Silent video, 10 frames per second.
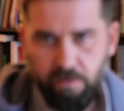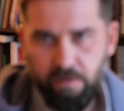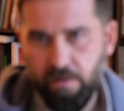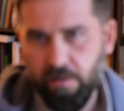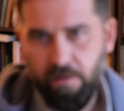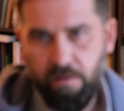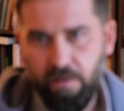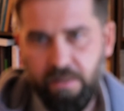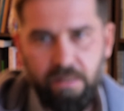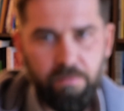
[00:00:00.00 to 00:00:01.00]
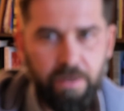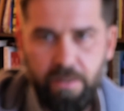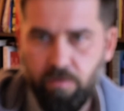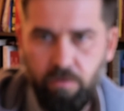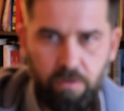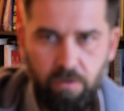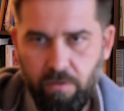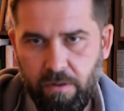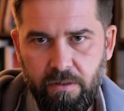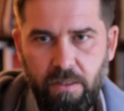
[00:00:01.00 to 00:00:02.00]
it on in a database,
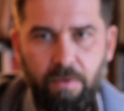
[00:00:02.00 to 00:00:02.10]
or,